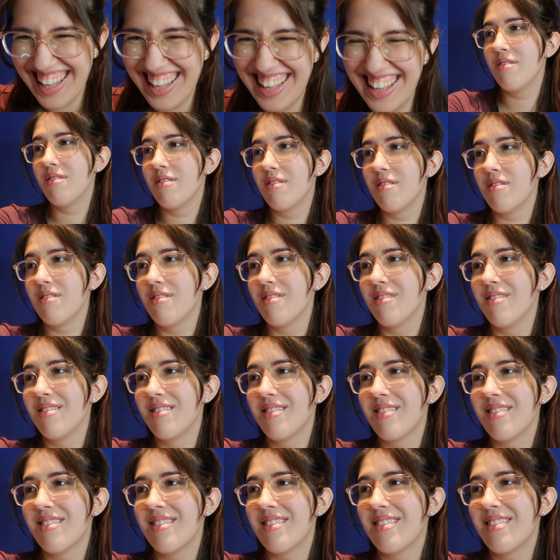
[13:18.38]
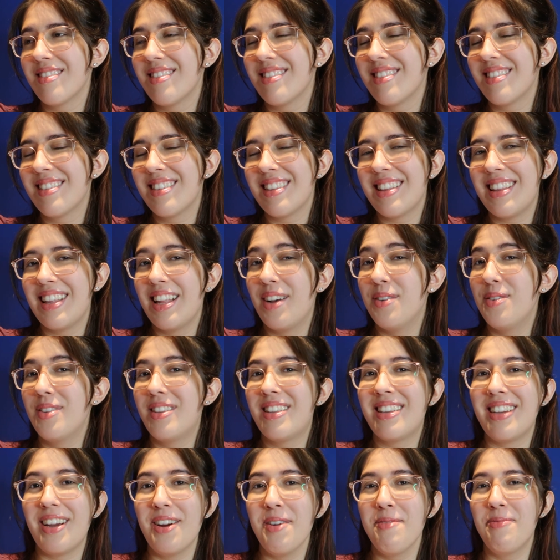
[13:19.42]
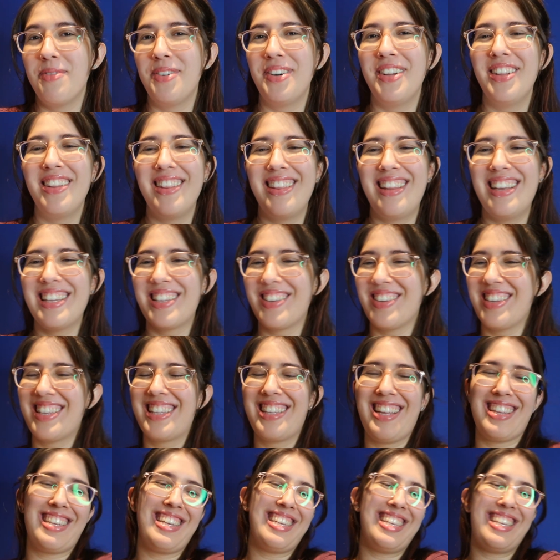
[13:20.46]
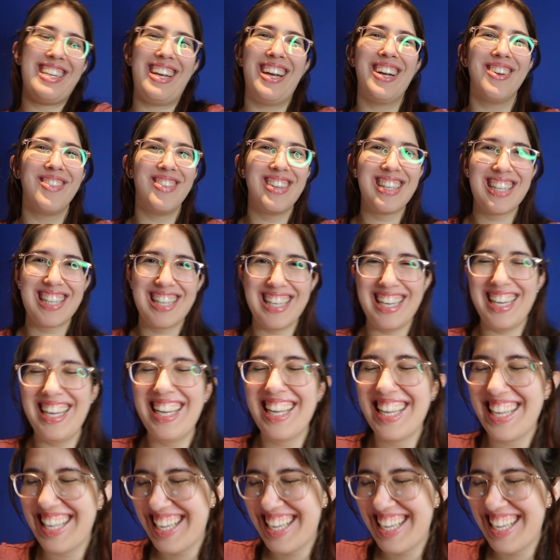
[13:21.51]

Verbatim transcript: Original thought. That was terrible. This was such a terrible scene.